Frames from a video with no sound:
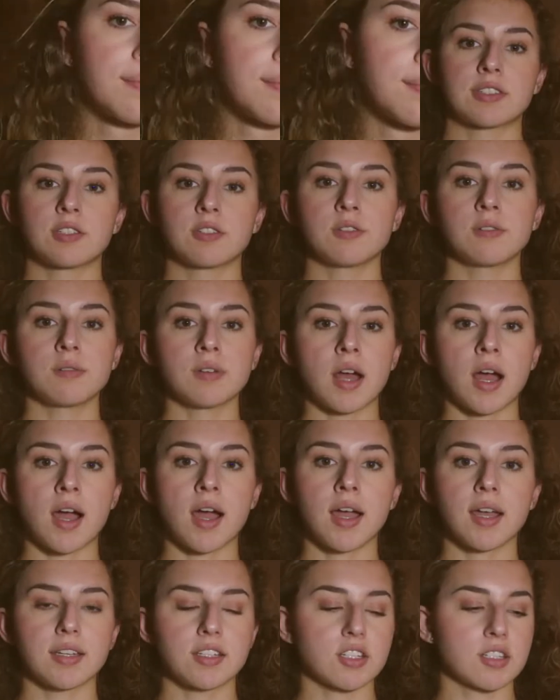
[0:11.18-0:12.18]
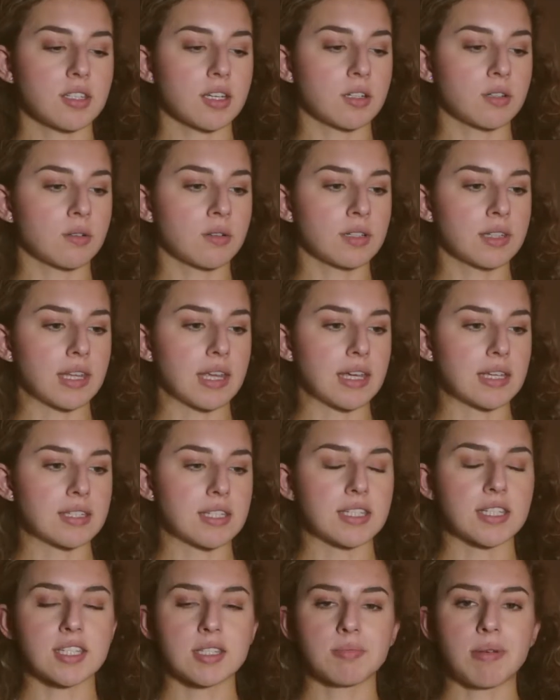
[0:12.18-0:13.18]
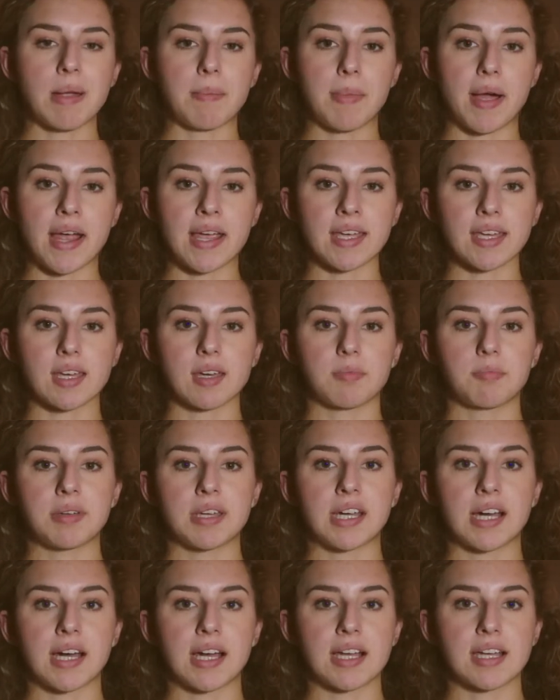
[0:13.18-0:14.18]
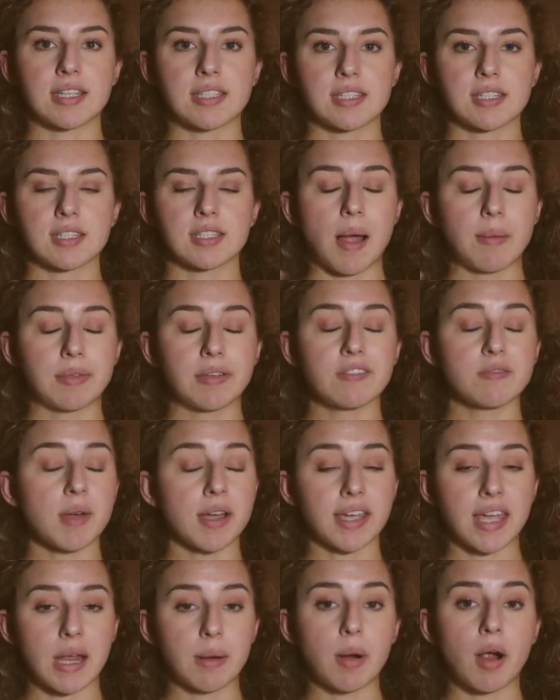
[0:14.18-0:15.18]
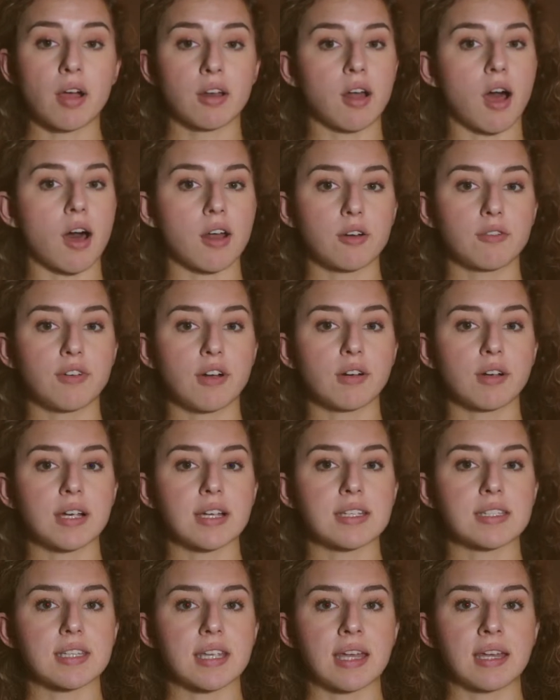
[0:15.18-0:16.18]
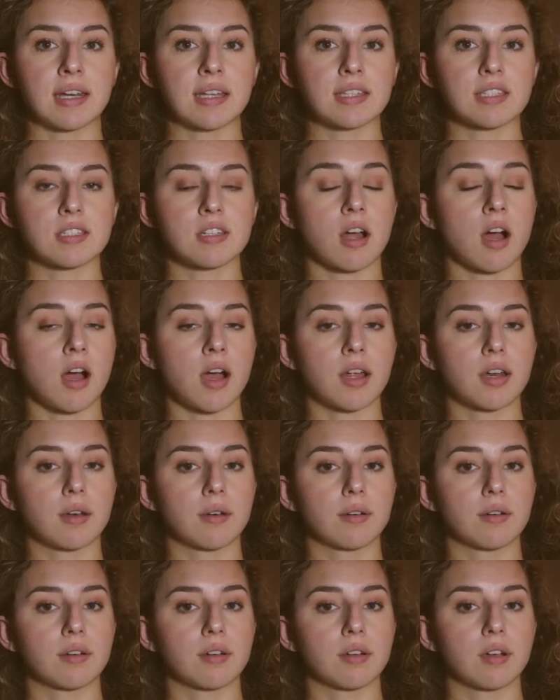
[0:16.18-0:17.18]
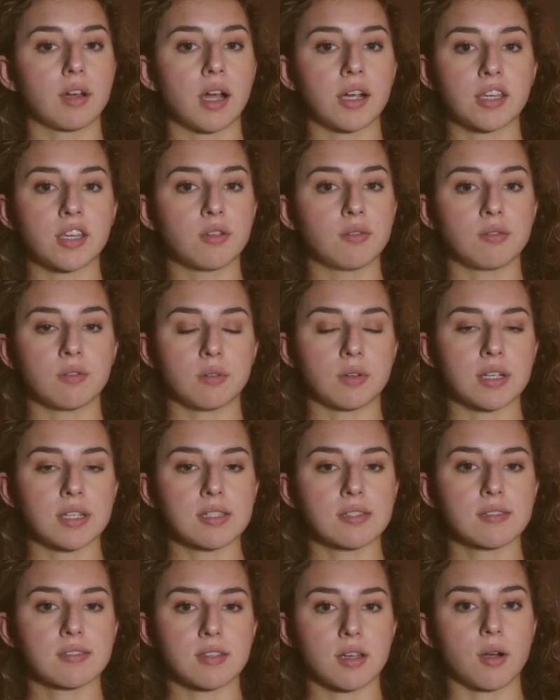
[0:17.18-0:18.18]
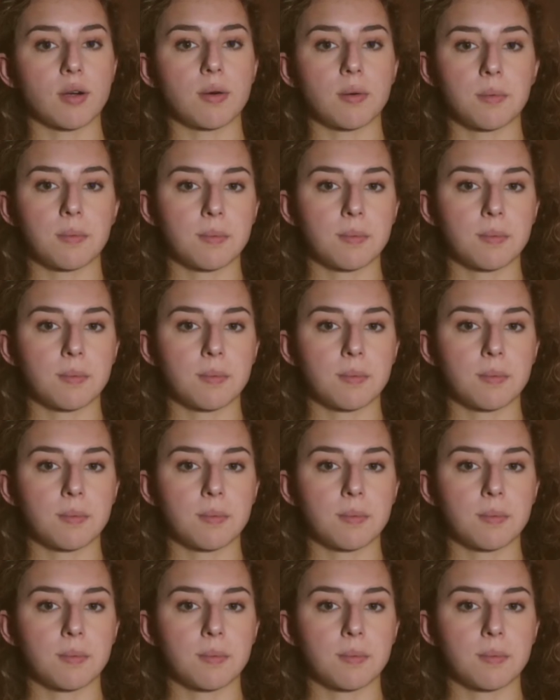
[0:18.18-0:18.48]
Do not just ignore this. This is my mic because I'm leaving my camera on autofocus and it's not a cute noise, so